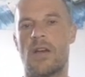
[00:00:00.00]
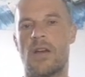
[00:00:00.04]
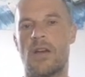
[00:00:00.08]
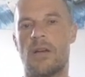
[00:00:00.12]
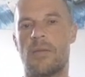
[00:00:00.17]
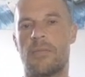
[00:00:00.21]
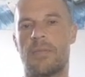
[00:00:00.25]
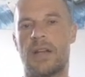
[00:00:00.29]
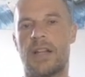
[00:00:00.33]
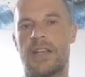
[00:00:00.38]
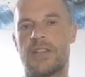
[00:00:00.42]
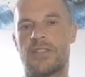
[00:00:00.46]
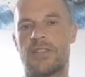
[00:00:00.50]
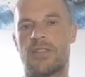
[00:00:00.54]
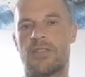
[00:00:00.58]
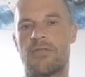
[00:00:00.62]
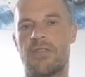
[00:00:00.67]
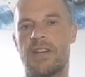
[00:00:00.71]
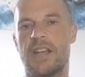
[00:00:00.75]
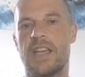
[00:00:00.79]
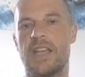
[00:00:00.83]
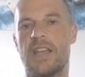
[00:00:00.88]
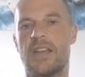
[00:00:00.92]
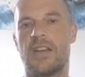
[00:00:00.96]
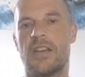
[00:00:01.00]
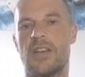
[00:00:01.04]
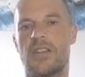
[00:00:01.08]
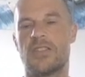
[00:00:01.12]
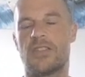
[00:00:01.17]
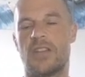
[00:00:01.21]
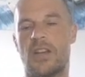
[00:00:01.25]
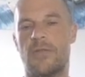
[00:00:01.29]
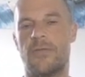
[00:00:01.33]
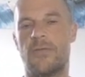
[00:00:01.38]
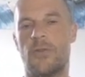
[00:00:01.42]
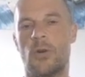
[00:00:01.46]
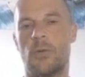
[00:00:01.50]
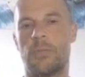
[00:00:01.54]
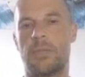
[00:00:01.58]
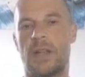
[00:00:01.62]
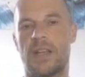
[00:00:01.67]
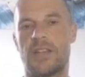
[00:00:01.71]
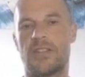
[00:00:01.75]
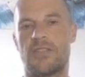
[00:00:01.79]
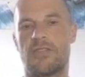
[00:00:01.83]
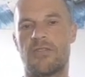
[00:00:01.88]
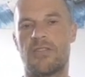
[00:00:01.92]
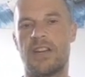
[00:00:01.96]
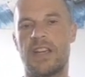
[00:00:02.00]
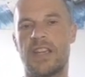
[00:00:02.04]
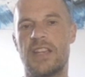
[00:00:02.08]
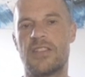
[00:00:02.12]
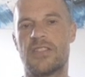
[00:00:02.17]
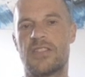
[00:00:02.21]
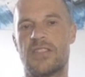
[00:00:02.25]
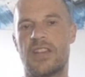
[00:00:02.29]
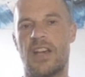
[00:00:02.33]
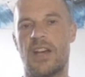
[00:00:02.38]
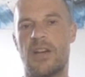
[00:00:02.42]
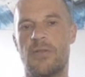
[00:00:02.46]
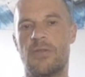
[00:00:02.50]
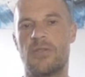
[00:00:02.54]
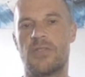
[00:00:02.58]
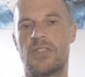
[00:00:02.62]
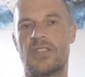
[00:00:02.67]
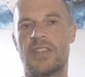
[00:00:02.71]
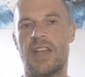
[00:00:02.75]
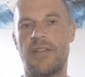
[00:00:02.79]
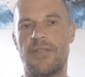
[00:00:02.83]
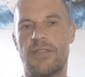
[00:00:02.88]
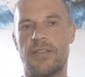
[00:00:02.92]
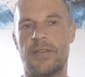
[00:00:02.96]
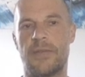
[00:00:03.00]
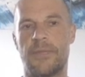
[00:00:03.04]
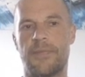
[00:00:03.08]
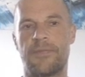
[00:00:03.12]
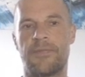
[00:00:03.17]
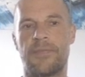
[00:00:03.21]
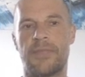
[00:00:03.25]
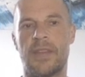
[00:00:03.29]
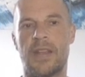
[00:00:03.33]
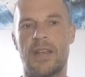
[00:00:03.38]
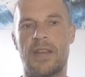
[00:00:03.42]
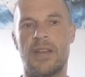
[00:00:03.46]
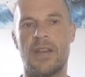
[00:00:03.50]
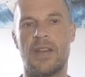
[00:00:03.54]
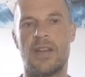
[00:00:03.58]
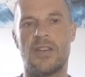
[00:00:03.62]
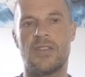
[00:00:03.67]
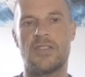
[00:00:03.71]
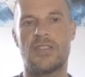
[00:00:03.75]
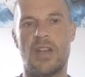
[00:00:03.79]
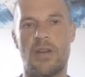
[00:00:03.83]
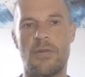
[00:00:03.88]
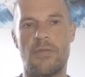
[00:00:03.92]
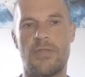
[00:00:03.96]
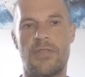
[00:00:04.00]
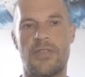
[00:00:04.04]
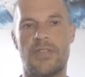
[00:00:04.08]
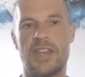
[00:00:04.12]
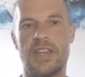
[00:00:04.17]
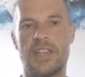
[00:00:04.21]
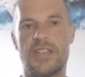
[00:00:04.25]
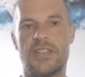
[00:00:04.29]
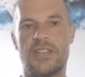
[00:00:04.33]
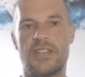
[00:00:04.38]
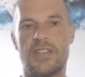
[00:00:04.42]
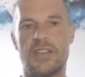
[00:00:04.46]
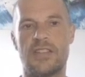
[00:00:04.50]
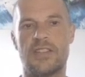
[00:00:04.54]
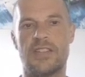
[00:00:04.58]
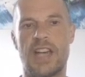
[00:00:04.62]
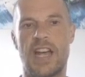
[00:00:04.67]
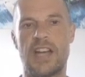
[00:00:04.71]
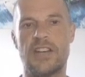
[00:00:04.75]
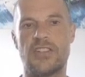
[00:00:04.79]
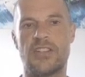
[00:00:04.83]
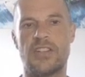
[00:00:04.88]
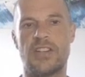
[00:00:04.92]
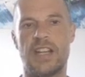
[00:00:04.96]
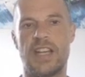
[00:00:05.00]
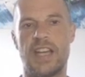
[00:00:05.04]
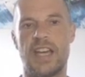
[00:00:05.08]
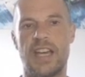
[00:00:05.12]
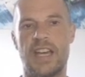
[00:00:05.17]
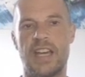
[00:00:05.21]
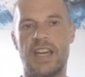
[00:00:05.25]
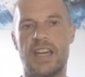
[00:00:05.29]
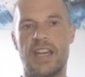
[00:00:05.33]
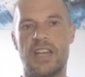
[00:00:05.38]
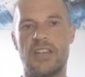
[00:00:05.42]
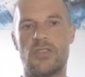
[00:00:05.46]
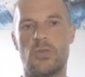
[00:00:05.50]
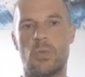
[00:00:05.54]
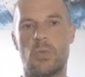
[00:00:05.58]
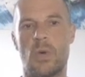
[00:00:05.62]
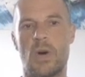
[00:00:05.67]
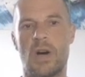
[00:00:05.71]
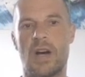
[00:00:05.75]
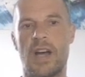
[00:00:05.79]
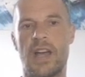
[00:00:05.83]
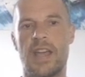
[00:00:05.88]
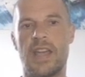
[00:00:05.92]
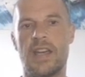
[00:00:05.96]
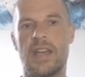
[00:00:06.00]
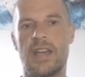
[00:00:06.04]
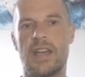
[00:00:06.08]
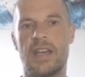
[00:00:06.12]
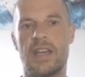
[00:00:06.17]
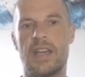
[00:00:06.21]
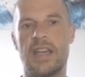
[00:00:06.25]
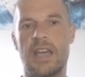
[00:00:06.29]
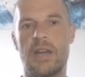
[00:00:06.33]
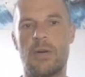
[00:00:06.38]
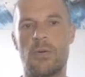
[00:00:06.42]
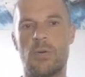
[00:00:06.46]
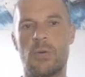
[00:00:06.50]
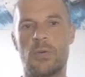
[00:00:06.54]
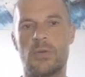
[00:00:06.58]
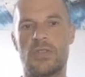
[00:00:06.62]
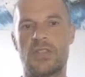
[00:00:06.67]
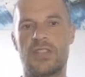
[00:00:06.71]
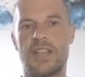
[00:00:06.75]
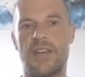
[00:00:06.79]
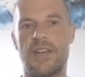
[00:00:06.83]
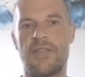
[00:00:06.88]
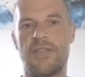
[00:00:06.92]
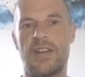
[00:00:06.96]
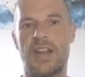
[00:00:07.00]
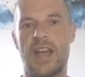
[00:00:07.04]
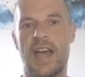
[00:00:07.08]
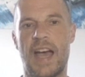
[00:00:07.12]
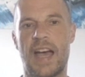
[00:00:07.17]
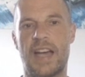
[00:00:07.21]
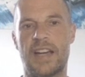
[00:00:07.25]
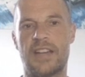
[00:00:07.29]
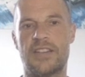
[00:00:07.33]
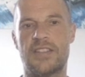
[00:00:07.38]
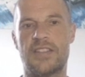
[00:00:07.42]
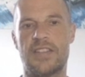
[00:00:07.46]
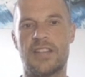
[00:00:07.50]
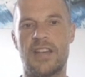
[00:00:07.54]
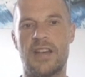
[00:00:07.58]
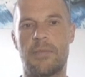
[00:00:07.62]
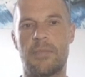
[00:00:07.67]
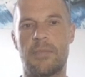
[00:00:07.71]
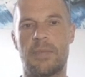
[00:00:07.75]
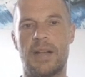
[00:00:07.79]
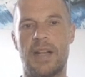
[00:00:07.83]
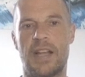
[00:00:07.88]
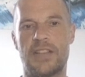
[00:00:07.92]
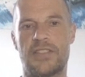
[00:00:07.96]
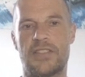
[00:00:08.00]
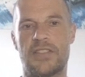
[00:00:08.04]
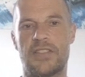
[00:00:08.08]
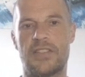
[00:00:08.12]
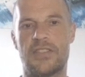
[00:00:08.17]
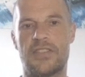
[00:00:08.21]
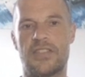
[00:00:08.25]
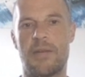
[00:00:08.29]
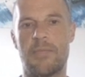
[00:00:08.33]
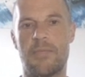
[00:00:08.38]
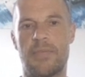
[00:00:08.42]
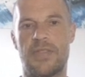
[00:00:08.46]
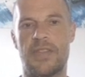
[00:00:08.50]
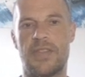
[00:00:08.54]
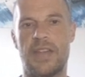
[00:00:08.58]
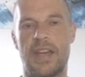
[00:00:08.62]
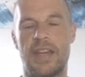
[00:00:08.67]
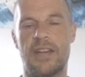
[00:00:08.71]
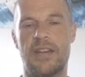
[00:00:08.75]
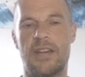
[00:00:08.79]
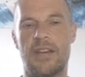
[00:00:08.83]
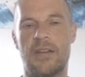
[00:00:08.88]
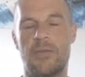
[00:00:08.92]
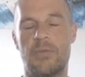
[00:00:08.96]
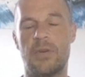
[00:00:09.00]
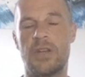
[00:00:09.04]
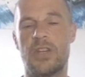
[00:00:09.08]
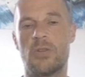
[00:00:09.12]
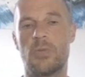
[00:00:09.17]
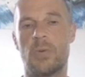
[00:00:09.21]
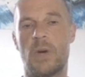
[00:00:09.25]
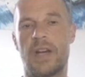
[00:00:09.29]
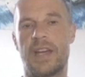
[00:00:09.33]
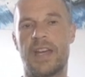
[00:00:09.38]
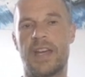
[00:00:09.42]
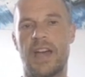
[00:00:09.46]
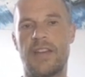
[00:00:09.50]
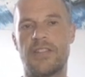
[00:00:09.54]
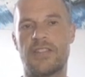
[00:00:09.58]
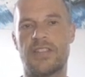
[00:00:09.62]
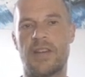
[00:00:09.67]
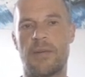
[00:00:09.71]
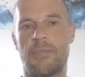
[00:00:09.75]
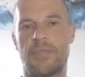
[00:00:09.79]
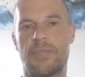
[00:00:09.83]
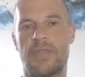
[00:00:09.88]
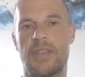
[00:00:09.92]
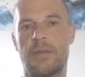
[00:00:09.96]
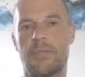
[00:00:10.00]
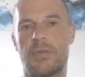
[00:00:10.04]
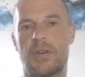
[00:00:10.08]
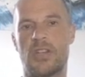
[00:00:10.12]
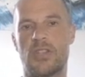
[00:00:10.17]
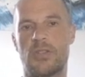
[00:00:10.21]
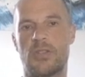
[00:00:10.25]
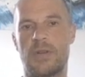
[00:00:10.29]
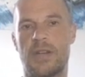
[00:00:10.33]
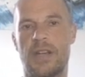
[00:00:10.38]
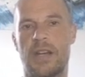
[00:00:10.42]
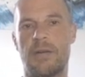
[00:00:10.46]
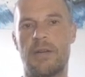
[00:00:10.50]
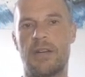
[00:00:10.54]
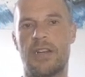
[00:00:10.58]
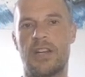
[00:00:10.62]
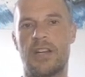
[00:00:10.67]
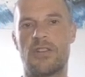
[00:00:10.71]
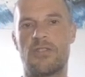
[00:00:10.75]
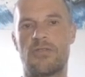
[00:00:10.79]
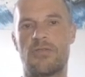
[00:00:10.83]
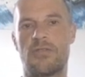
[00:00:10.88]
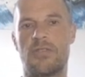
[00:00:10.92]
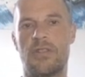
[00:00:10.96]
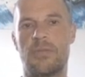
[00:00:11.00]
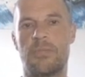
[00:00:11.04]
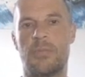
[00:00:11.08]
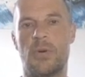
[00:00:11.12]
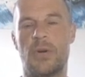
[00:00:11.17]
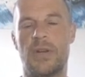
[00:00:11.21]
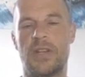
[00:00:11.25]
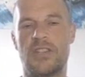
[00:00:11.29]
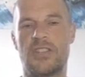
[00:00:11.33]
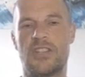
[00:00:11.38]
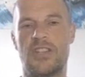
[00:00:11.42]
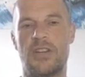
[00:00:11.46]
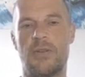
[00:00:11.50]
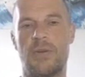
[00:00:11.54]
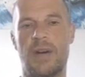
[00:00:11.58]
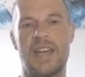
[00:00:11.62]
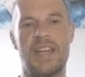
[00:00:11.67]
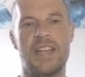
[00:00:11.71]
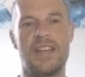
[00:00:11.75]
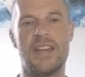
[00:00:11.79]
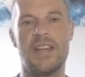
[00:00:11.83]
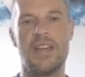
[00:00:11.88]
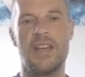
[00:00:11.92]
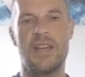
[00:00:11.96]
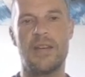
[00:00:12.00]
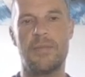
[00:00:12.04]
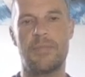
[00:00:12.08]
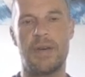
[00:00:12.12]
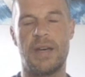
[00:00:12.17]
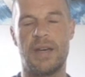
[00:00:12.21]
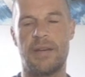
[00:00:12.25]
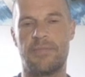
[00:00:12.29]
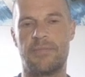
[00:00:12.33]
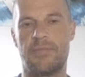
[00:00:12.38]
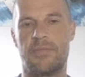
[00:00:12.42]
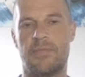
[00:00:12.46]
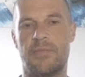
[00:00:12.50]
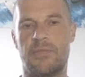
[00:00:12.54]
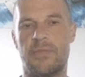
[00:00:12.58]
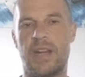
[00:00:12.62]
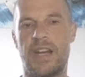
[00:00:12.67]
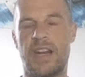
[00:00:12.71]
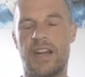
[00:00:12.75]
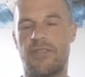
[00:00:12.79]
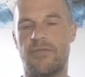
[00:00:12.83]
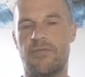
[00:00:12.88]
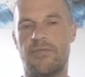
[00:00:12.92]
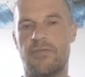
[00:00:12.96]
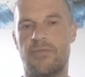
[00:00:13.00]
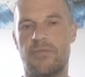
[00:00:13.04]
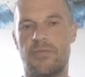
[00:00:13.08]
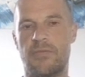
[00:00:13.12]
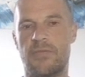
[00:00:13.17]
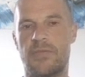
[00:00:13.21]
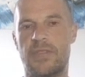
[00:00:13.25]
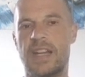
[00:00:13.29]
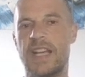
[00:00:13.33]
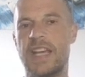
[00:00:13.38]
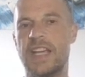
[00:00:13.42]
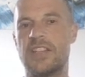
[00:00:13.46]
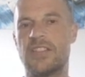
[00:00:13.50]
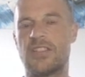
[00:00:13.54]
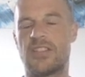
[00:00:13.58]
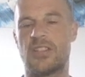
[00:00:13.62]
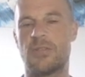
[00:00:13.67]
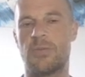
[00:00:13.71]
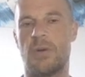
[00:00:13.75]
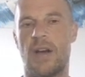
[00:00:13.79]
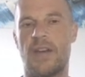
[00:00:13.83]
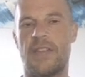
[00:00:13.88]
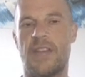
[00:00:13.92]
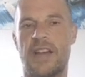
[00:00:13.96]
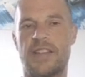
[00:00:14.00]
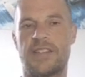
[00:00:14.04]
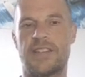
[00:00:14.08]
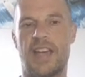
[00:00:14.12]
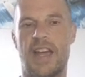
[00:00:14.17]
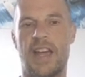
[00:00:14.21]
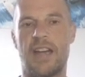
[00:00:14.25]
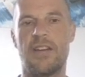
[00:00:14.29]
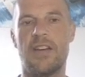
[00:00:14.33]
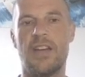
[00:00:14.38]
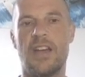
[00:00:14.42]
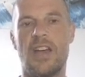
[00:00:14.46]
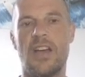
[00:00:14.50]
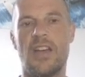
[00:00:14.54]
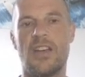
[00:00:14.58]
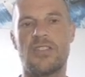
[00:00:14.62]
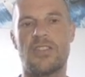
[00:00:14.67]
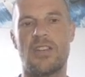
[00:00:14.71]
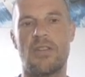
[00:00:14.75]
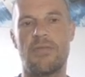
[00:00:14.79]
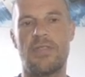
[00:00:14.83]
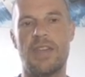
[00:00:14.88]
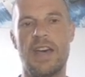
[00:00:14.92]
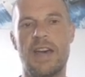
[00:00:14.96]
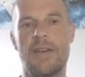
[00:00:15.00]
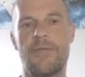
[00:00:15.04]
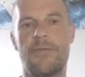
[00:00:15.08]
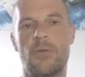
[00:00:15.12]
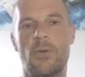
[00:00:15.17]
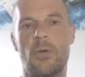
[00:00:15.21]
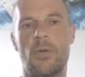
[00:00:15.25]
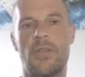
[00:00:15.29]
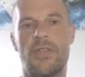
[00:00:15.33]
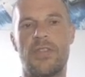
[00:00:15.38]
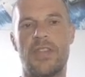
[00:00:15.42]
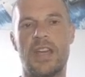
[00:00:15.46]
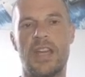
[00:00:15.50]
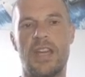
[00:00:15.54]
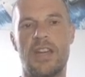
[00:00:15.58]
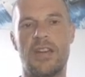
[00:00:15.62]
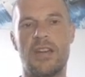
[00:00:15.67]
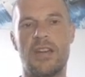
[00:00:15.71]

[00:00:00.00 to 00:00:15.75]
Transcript: plus 3. So 4 plus 3, so 7. So this tangent here is y equals 7x plus something. We could work out the something because we know it goes through the point 2,8, but we don't need to work that out. So therefore the